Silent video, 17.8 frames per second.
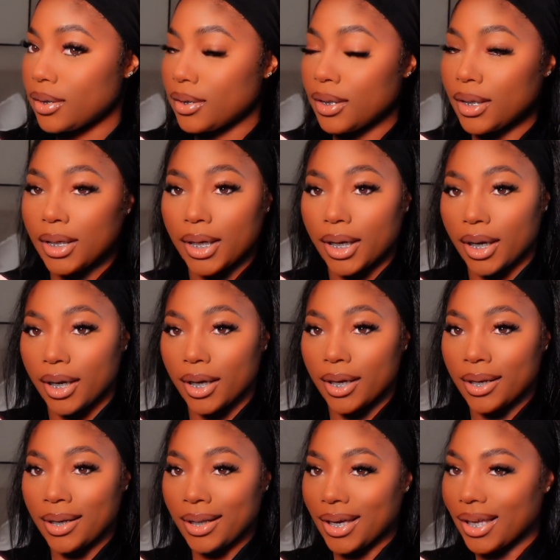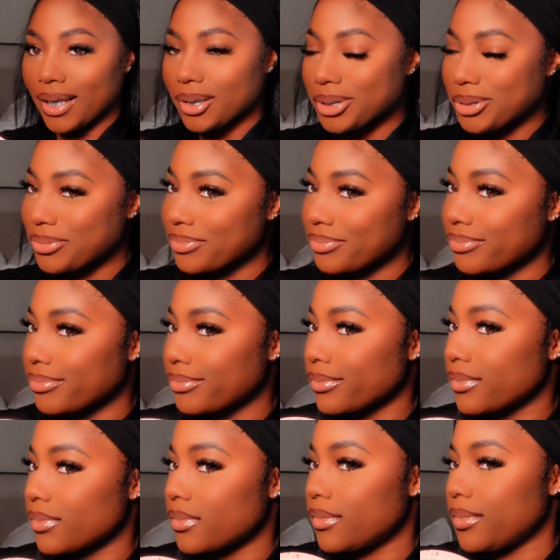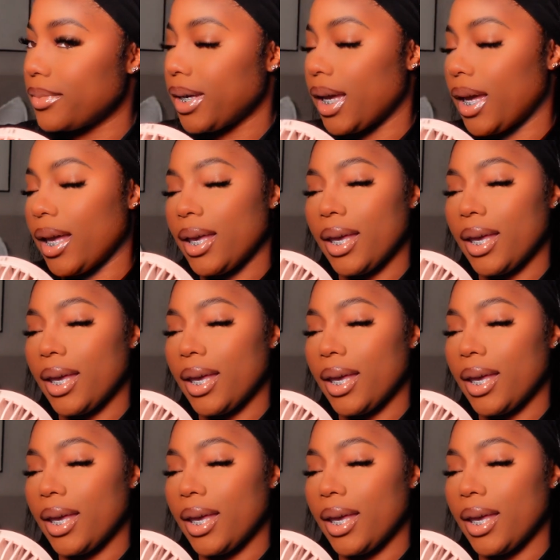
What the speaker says: Look at that. Look at, man,